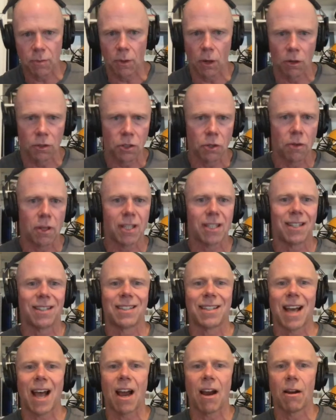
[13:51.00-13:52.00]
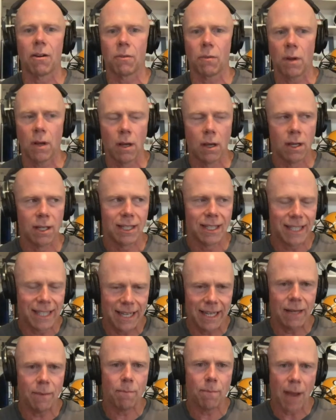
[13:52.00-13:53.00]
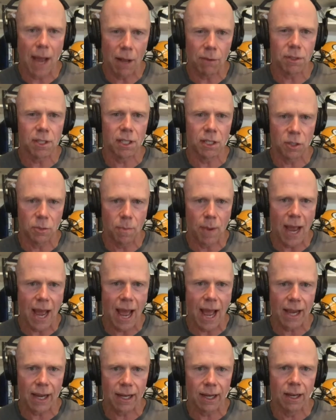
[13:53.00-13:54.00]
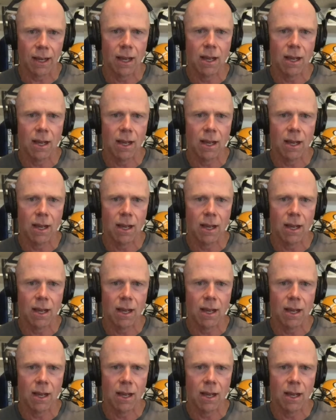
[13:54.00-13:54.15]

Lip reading: also this entire team bounces back